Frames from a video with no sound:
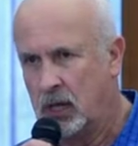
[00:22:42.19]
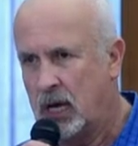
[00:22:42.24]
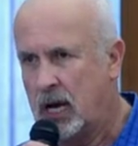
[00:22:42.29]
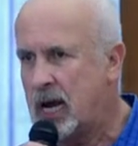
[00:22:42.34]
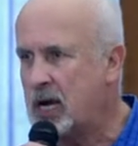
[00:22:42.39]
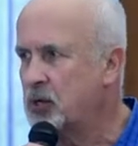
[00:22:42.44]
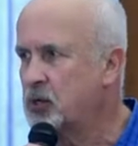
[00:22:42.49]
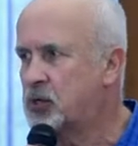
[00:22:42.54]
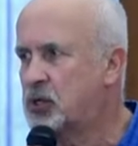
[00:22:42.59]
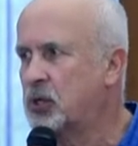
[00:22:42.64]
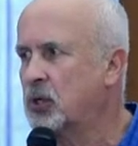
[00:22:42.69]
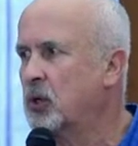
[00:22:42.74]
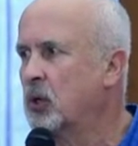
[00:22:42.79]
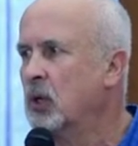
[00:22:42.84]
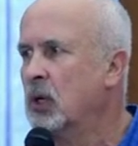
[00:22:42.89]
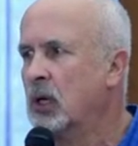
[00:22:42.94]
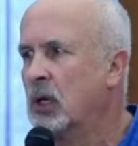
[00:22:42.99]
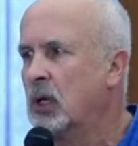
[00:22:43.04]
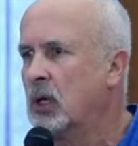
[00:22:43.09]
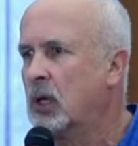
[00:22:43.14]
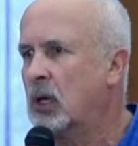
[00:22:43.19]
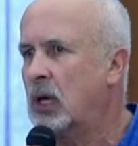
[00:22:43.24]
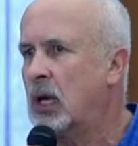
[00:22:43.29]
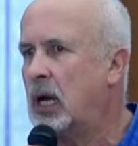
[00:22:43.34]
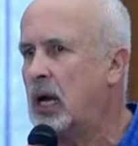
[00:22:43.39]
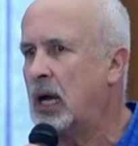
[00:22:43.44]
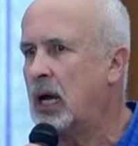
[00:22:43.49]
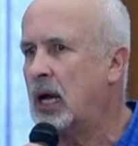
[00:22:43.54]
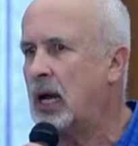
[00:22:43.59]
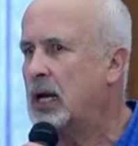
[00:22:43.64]
And so,
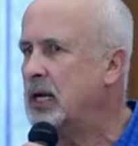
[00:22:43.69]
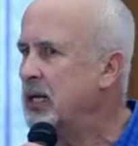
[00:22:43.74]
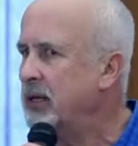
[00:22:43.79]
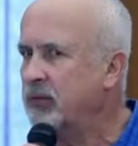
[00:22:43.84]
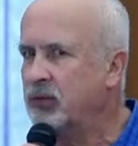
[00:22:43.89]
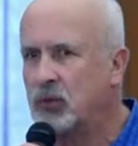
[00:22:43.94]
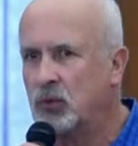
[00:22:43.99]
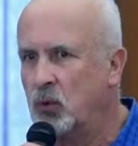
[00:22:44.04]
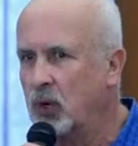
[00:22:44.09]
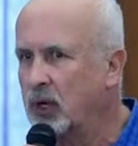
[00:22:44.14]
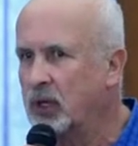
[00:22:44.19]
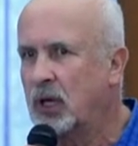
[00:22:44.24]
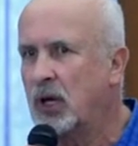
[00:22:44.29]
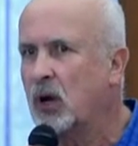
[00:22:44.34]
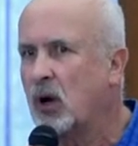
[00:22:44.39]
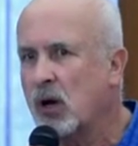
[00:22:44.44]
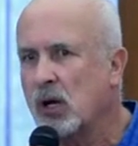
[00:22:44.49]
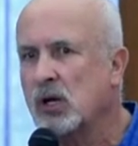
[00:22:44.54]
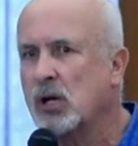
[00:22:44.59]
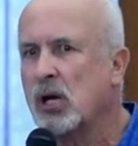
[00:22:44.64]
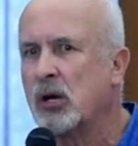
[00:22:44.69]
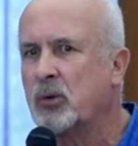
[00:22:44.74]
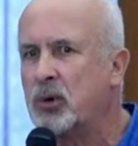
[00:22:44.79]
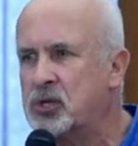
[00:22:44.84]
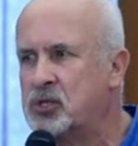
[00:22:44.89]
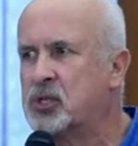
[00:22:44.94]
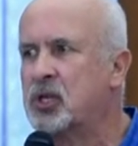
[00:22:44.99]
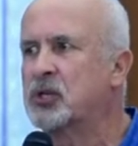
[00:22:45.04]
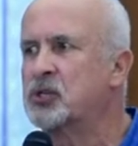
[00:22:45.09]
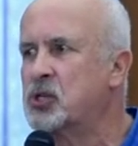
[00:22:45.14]
and even where there are
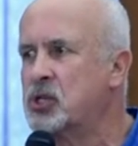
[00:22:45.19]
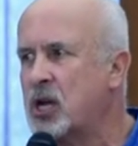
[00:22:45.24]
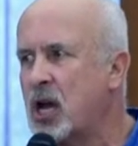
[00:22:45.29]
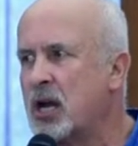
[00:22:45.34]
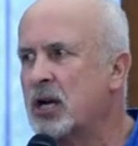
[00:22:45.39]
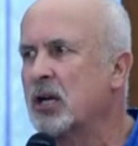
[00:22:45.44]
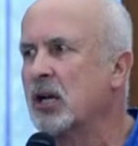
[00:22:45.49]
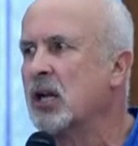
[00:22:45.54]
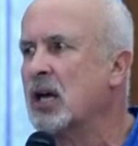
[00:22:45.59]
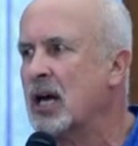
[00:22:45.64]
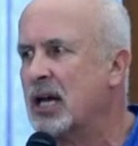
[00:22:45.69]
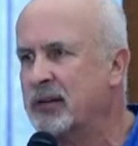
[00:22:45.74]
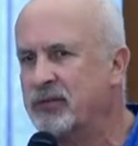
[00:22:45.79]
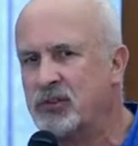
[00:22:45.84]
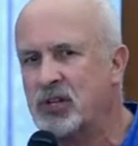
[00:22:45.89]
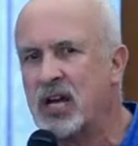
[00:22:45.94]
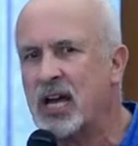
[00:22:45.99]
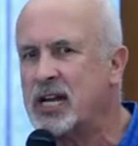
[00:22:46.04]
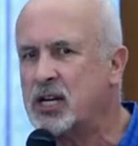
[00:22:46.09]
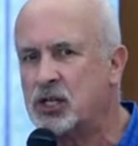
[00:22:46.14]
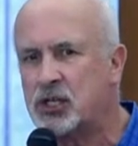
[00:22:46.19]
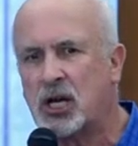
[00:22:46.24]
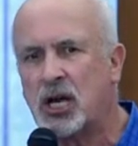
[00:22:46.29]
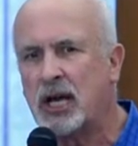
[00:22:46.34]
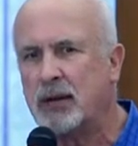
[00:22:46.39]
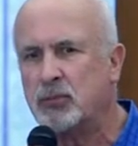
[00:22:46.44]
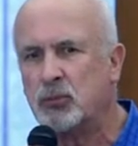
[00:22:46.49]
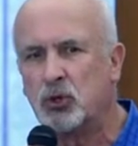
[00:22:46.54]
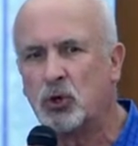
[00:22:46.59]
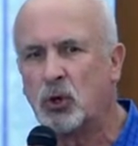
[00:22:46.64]
highways, there's not a lot of nighttime